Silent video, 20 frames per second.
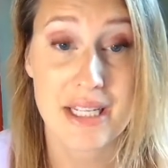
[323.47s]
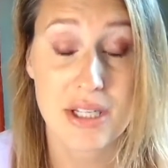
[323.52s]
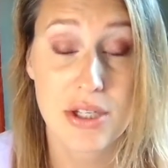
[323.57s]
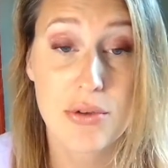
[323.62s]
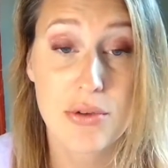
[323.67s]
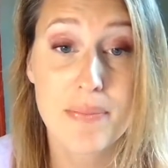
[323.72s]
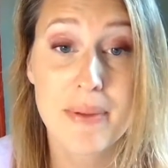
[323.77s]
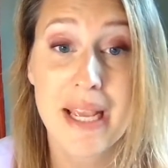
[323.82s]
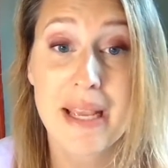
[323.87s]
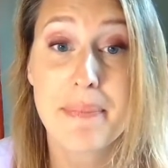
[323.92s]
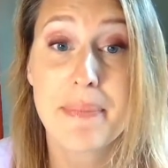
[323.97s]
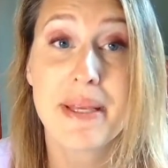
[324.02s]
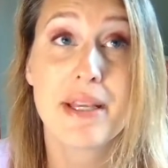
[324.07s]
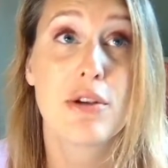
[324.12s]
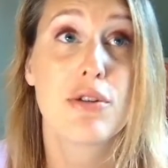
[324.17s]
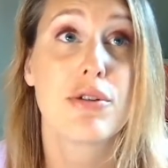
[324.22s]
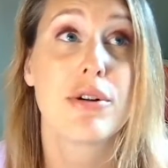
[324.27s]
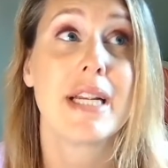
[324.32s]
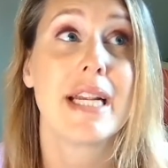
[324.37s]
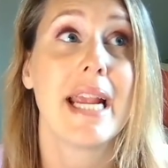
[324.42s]
You may be
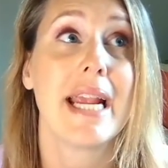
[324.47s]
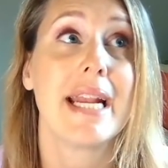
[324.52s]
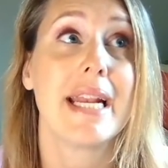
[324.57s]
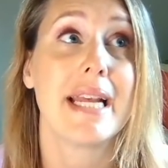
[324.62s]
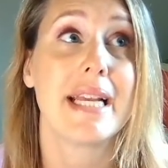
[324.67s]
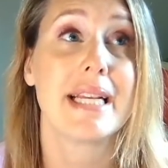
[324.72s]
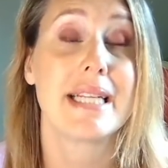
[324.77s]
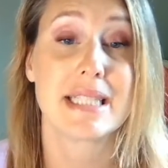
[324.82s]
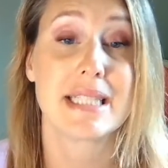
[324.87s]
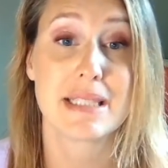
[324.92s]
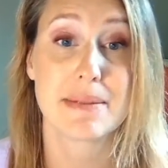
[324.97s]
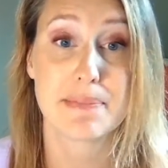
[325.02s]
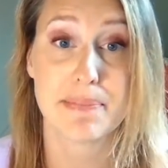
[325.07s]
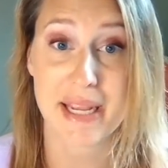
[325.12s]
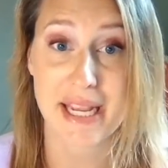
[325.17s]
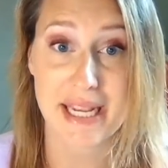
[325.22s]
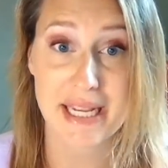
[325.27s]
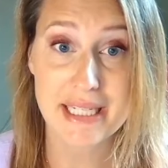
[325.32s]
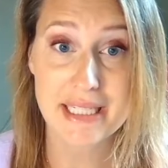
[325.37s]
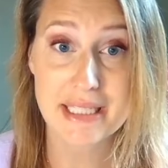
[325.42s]
creating
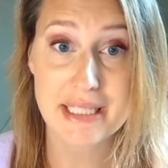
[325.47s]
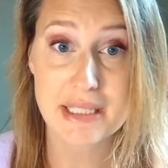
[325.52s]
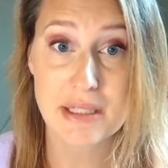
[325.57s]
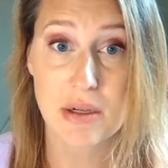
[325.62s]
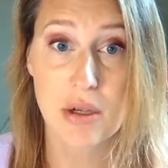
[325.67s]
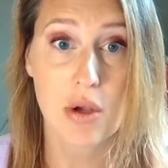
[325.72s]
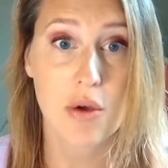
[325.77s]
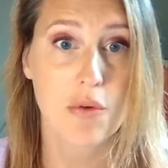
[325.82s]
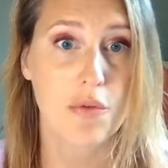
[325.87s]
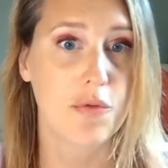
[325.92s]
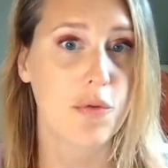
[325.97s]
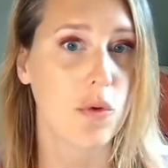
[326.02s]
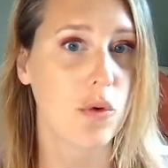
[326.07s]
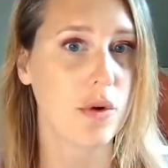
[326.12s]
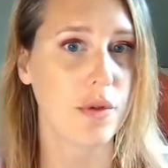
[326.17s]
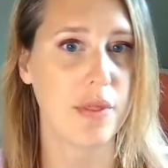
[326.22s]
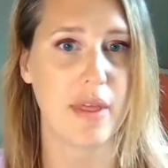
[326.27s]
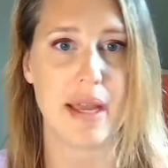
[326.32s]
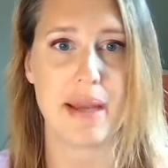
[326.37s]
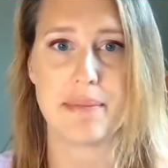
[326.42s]
space for
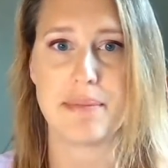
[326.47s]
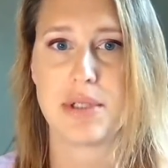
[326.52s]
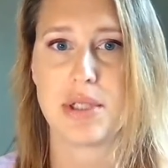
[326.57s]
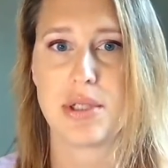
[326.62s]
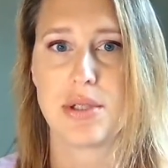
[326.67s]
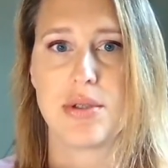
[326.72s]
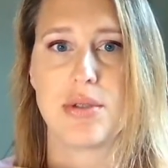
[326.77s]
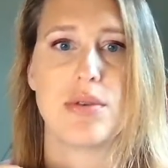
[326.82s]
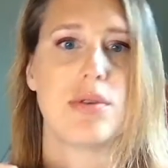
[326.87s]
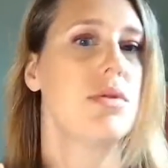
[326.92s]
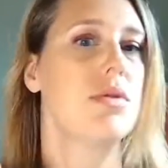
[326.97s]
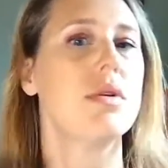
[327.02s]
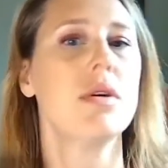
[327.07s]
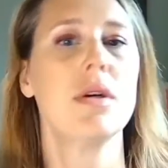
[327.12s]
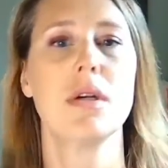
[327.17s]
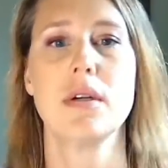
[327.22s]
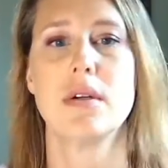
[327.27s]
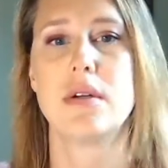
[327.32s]
them to